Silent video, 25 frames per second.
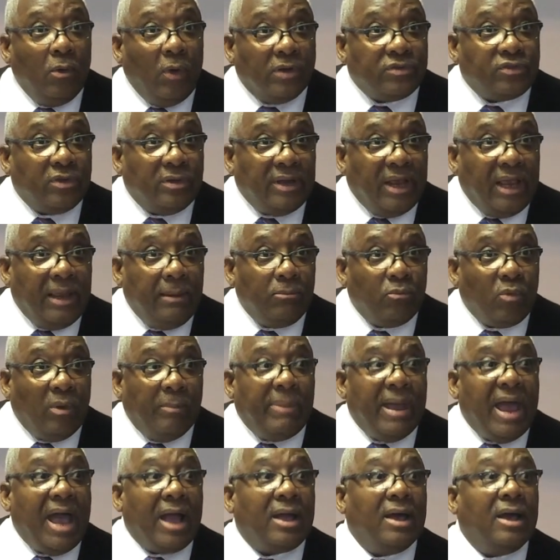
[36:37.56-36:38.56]
what's her name?
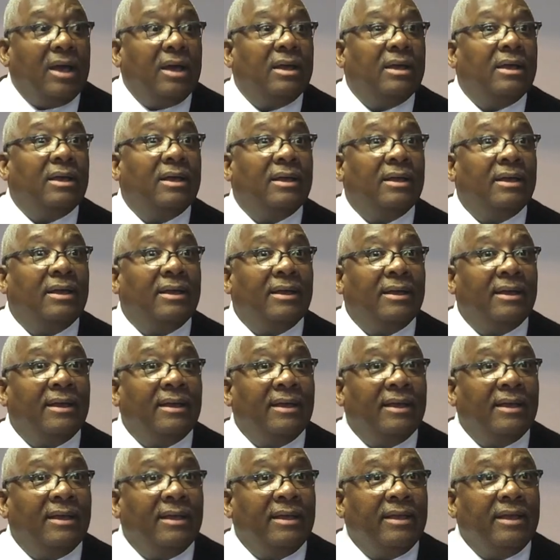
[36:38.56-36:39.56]
Rebecca
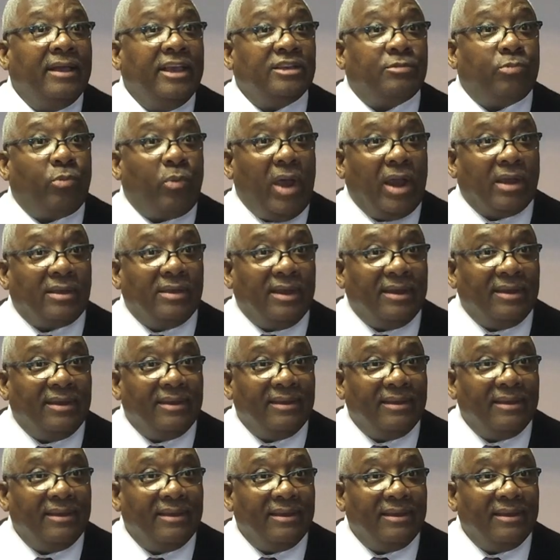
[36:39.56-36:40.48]
is pregnant.